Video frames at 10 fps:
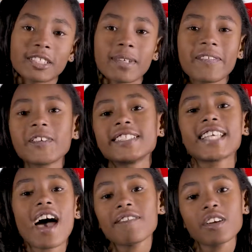it's my
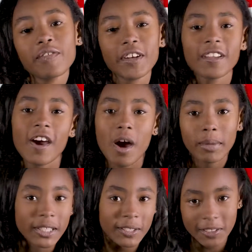first ever video on
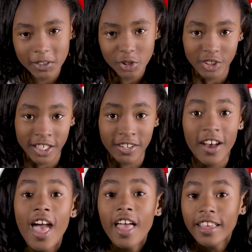my new YouTube
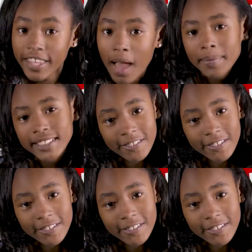channel, Gabby